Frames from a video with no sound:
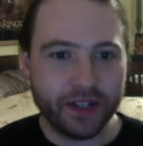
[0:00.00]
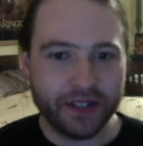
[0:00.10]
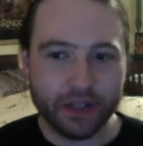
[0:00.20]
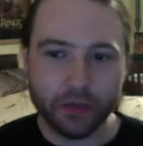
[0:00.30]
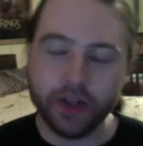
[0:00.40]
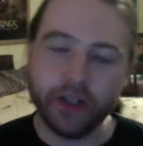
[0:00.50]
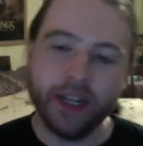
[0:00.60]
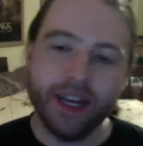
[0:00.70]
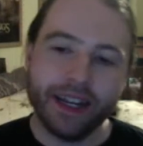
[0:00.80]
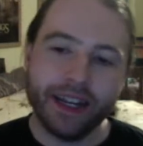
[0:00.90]
That's pretty good.
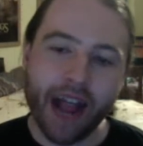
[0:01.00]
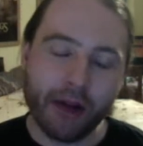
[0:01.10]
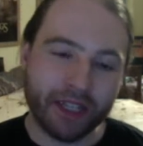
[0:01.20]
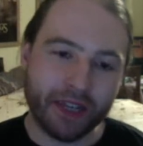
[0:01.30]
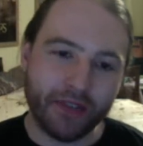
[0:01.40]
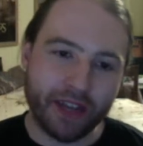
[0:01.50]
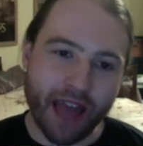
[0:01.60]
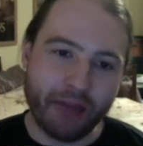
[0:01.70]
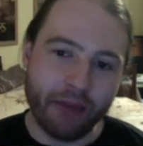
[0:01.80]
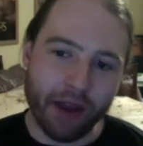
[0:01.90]
Narratively,
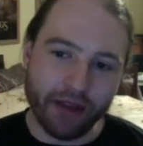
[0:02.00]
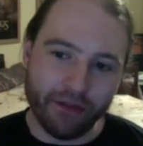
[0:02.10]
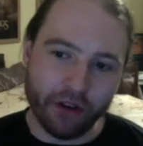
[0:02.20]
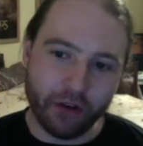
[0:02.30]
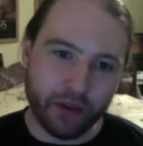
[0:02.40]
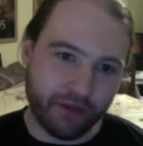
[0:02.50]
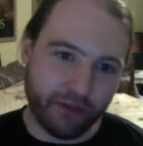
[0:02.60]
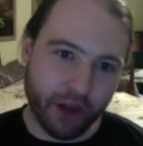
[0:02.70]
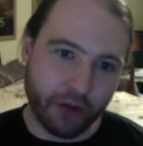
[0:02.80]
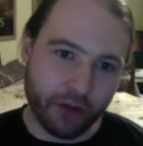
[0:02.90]
that might fuck with the
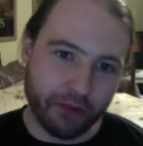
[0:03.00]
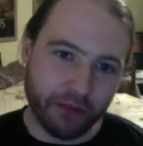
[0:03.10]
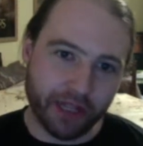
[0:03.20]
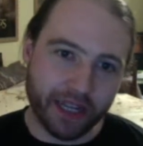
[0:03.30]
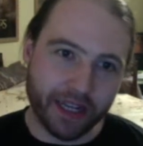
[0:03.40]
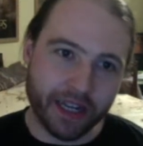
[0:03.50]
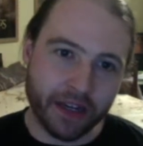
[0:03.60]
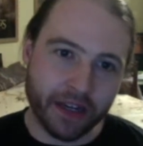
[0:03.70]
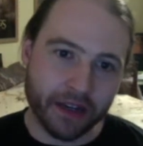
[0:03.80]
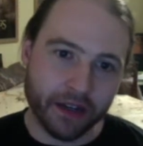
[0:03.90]
flow
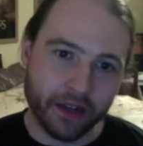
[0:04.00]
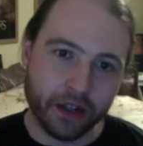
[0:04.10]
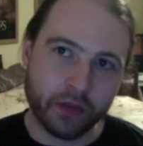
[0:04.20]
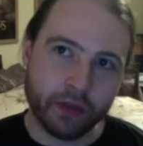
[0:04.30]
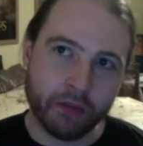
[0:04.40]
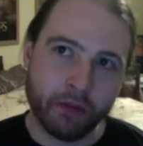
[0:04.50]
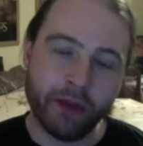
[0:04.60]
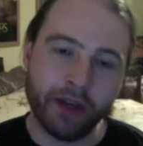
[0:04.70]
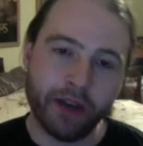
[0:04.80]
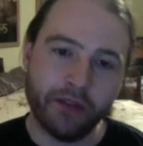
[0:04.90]
completely, because we'd be
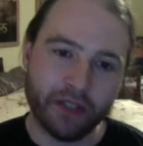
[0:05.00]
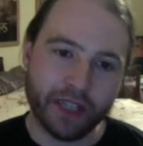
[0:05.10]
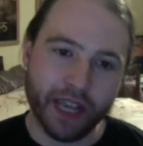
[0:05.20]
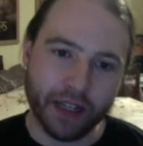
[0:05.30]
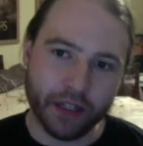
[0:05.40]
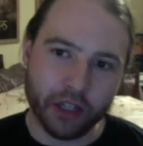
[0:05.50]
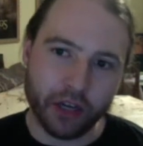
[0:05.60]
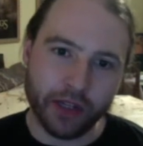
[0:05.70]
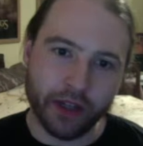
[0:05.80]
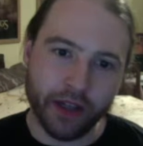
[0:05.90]
bombing off and
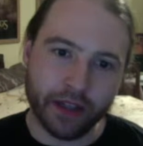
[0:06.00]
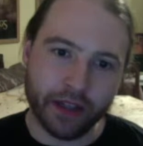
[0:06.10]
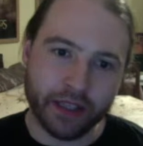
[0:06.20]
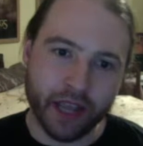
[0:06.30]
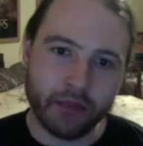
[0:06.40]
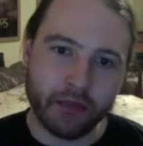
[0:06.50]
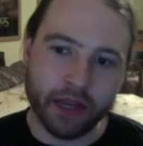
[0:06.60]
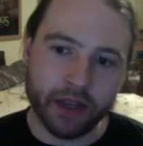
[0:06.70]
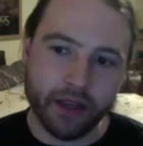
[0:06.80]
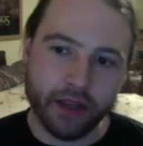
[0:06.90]
showing like this
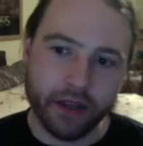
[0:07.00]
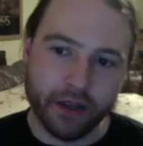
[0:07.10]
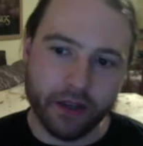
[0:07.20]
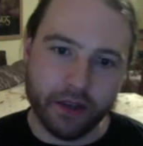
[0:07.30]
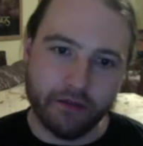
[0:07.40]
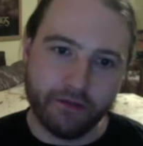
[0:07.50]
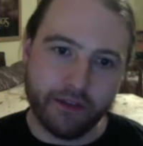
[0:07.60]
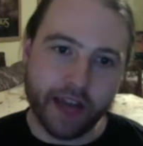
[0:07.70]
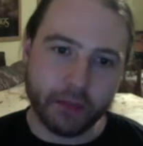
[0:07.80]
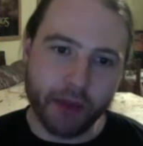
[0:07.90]
10-minute
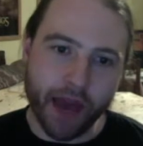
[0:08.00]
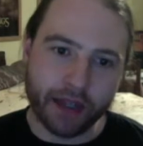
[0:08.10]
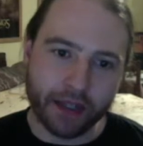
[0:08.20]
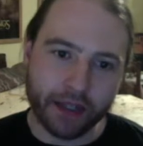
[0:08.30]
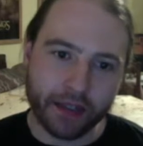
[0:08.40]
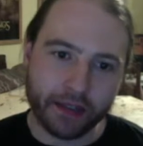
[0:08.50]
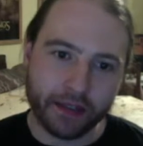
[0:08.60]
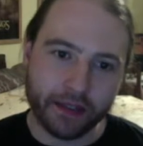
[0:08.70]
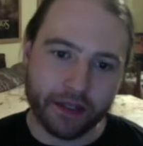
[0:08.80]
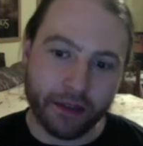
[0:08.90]
flashback,
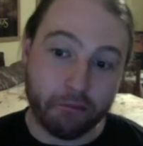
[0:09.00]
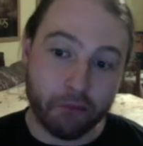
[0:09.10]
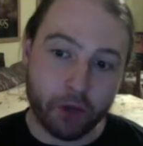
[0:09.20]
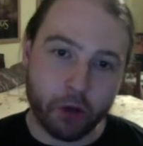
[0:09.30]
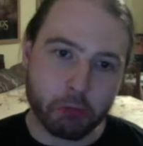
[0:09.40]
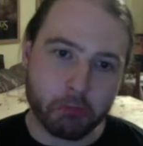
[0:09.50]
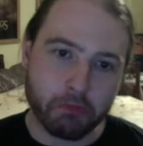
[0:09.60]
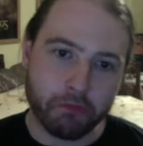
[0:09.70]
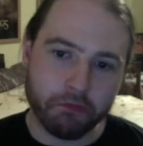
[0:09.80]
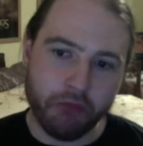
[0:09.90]
but
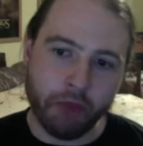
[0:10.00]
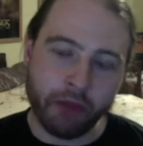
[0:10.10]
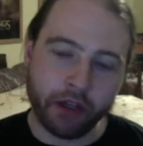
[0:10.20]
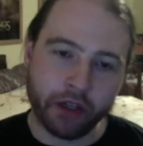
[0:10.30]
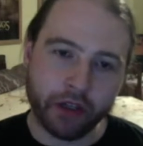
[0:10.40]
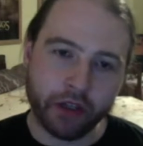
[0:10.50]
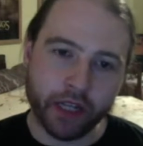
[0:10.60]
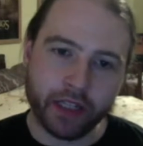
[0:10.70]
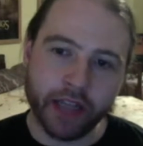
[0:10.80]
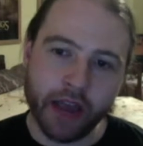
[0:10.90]
maybe I could cut
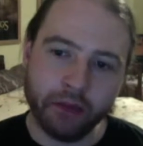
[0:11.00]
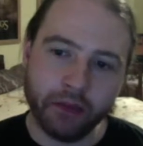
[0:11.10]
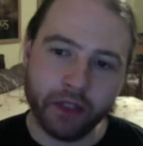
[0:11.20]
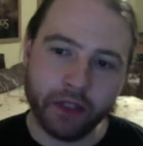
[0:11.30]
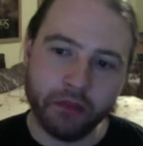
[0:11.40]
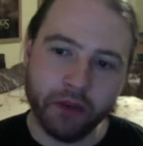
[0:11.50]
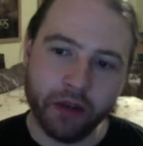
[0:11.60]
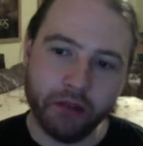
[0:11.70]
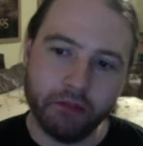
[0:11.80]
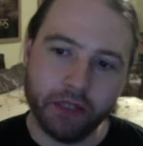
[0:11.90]
it down
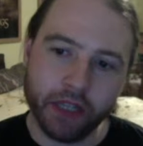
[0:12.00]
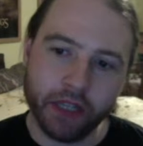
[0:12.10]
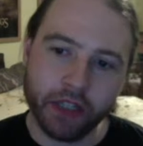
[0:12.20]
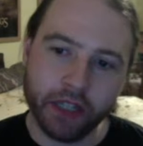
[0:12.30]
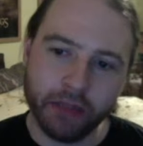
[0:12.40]
somewhat, potentially.